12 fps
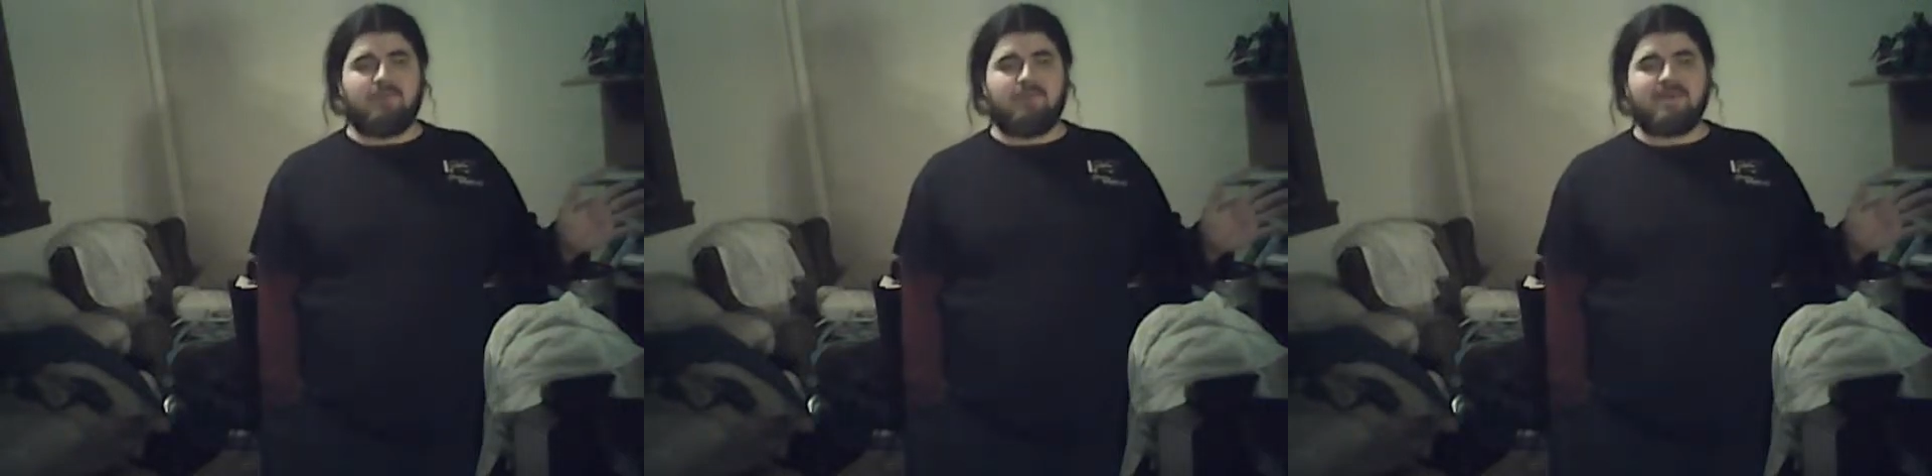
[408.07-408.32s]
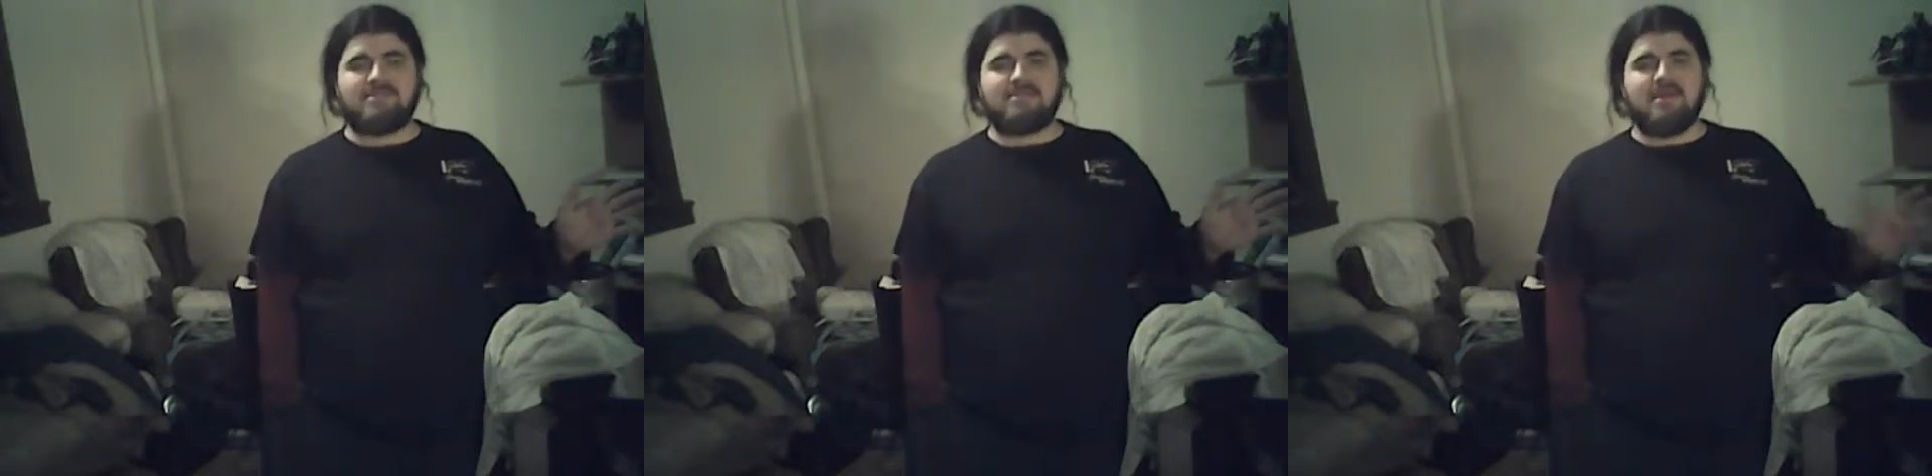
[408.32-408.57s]

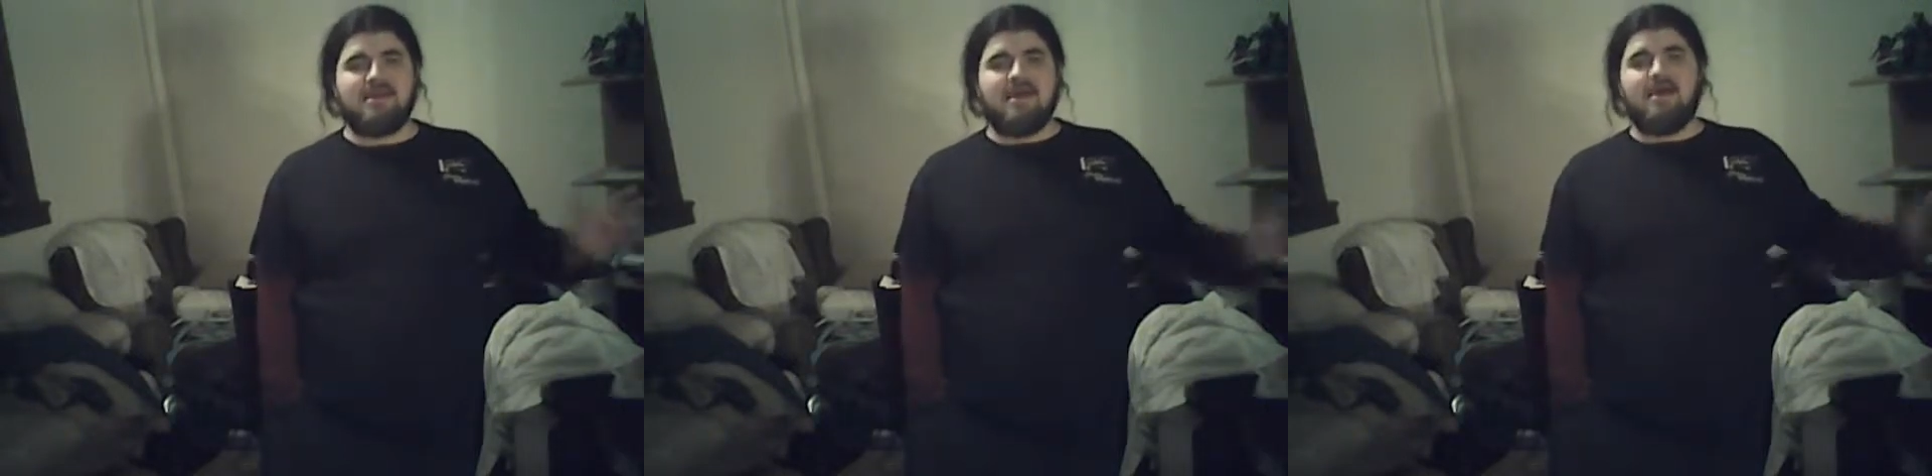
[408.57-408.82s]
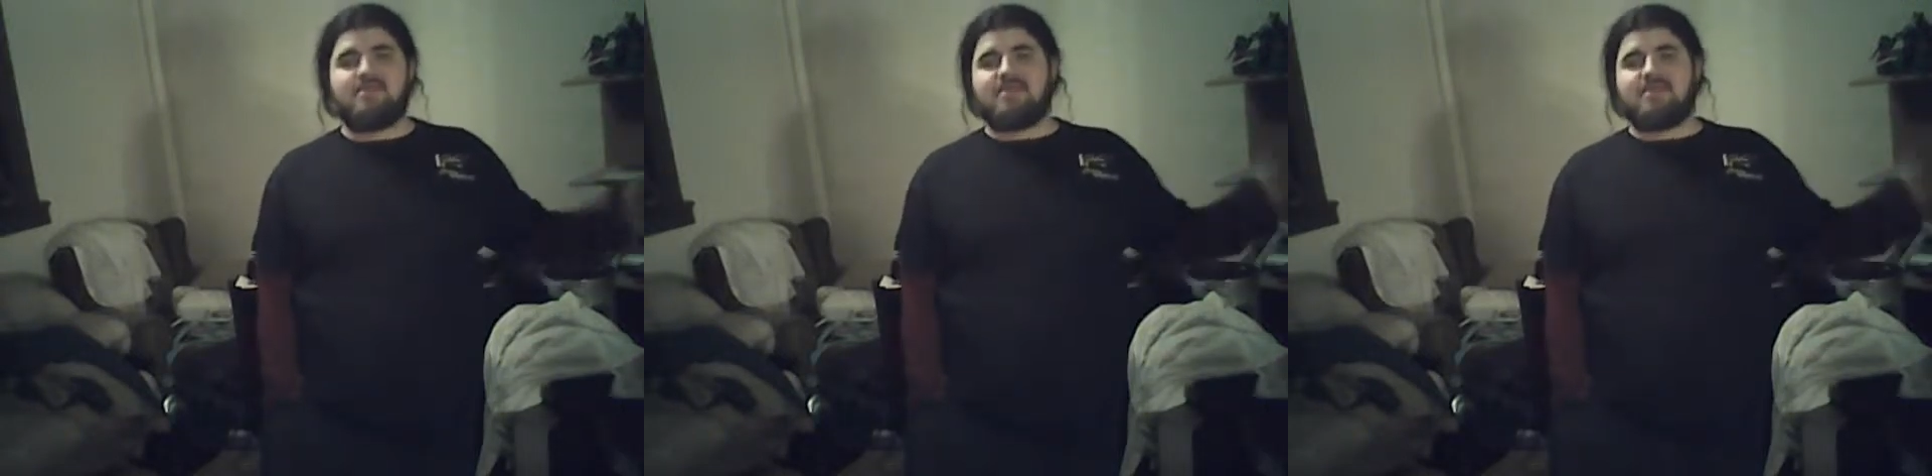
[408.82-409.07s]
points.
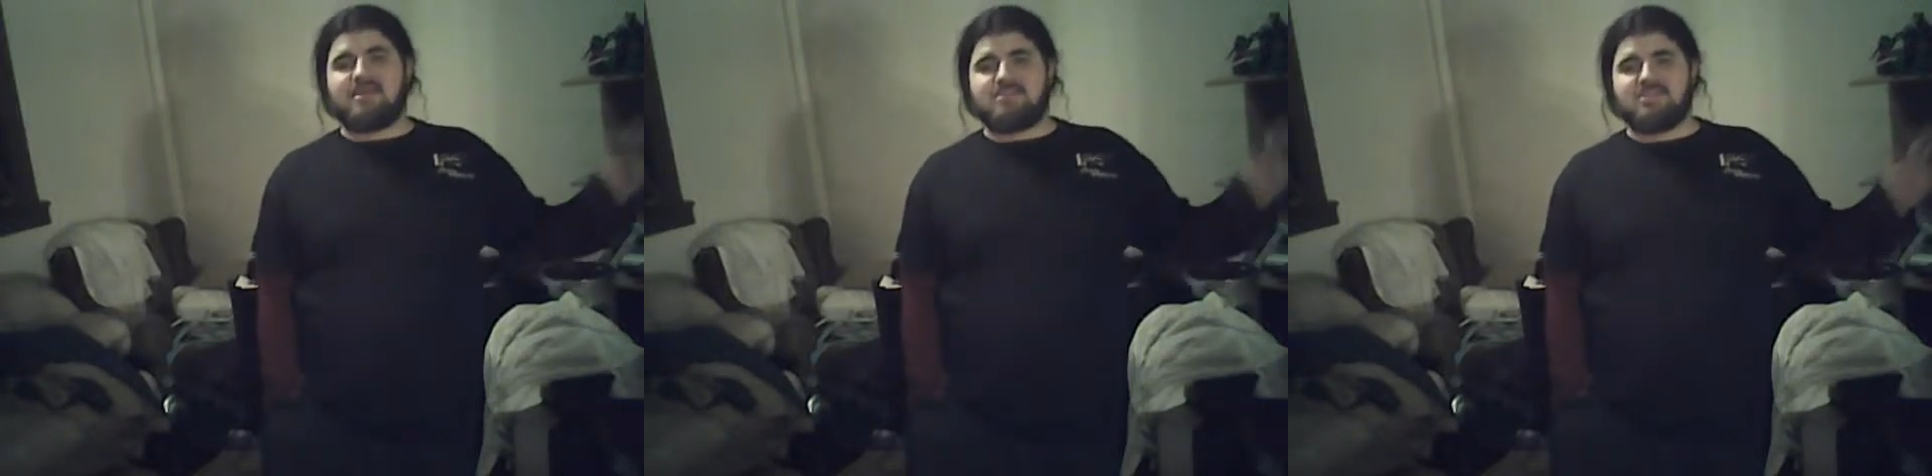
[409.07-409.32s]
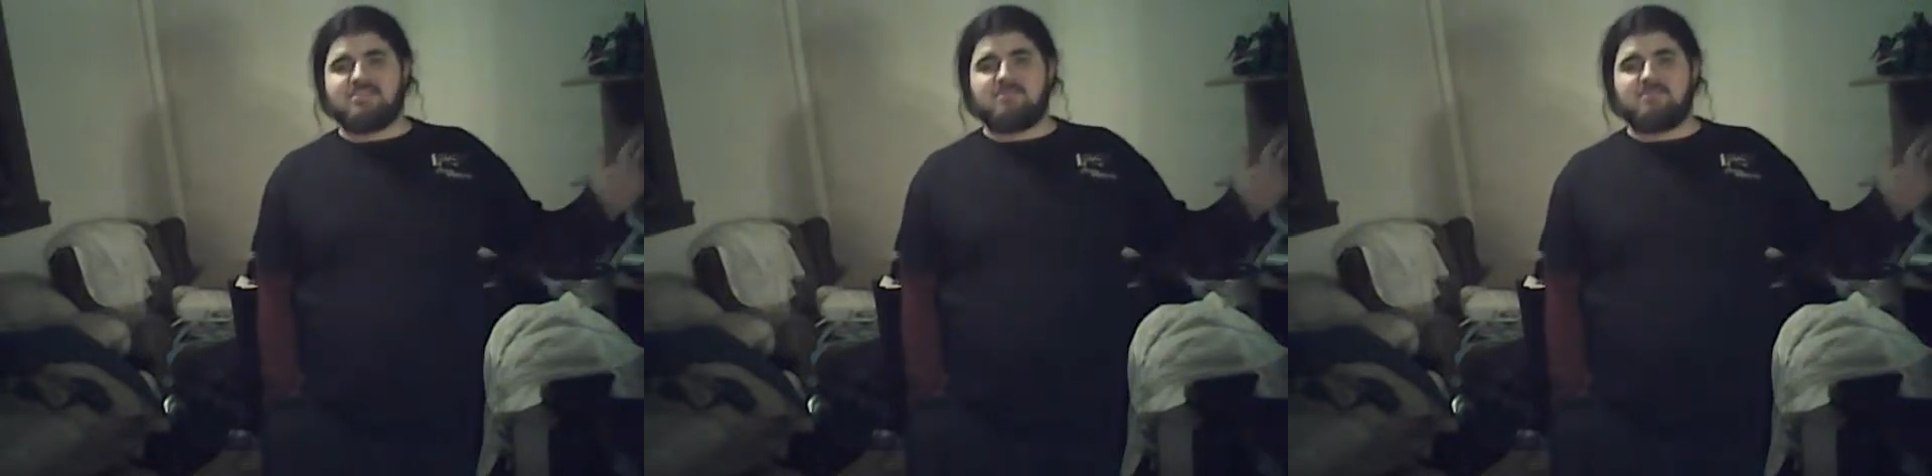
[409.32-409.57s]
That's
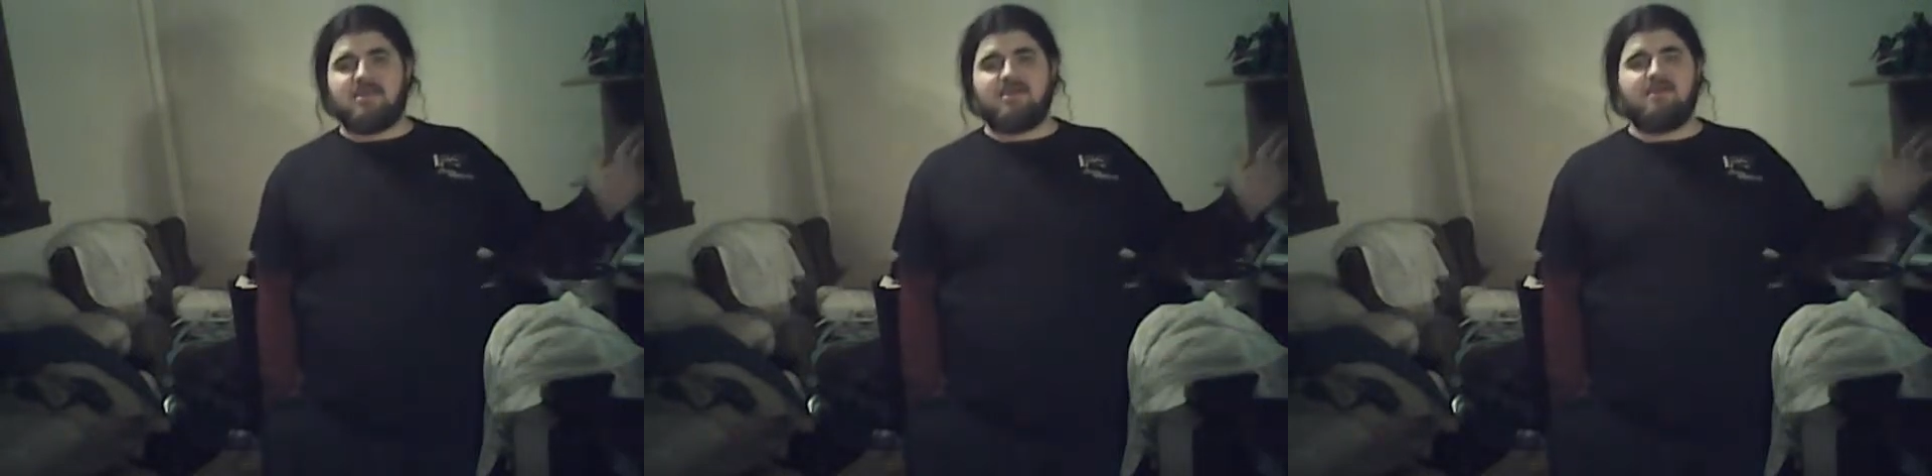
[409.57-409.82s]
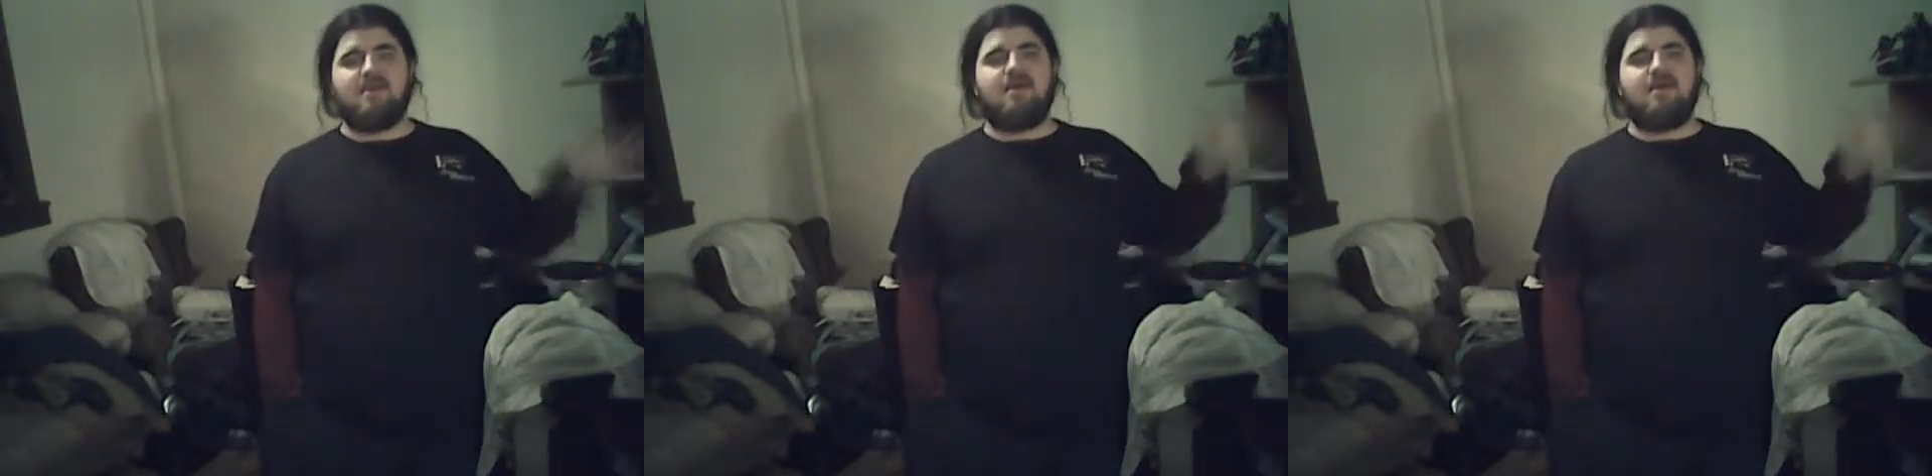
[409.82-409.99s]
just me.